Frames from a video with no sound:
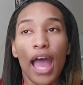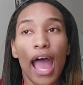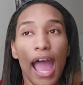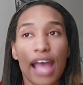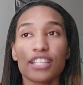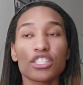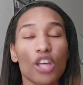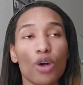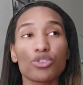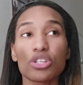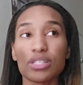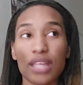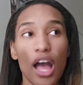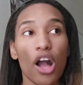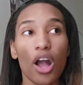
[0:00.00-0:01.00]
And so
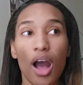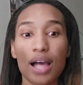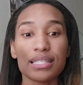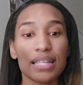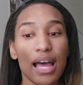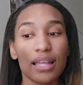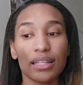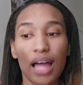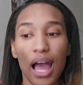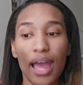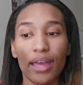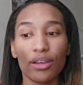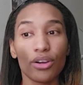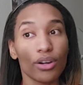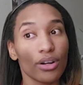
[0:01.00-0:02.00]
Gizelle calls it out
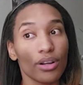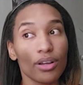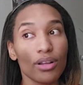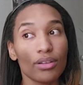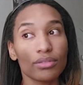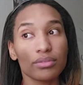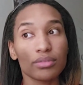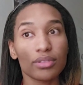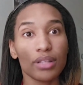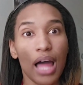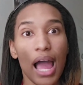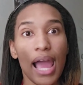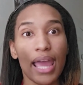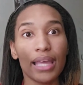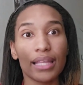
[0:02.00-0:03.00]
like, girl,
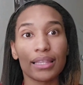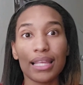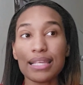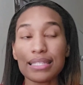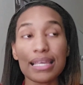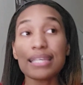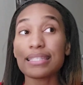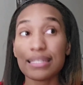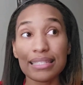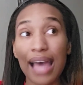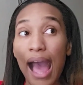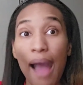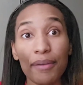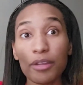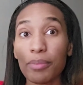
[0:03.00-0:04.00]
like, this is a
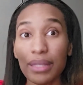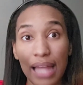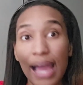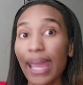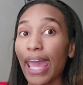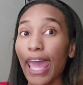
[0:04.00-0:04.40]
time to be like